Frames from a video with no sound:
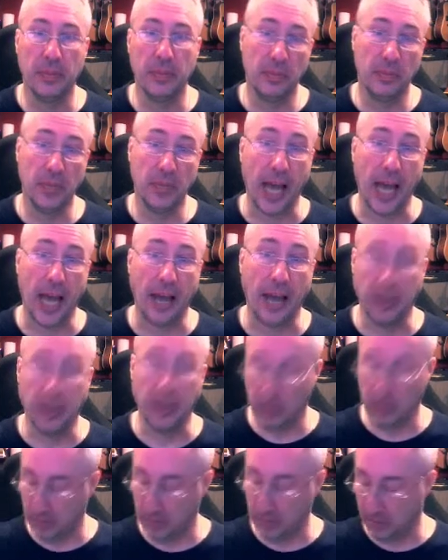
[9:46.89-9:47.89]
sad.
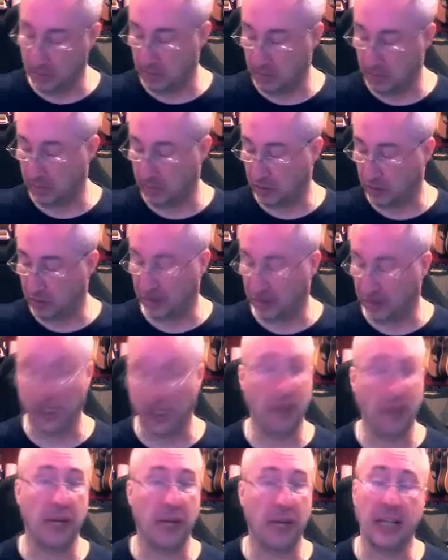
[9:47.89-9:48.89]
It's the
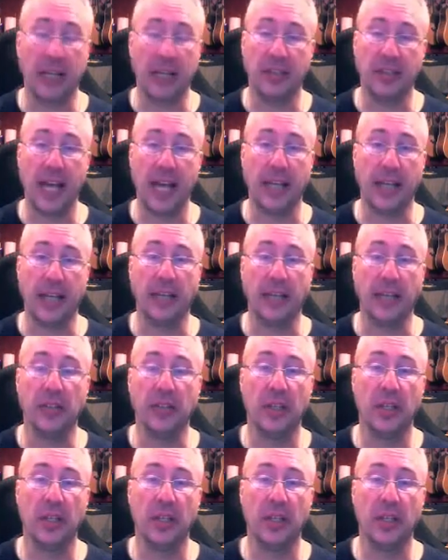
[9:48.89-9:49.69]
soundtrack of sadness.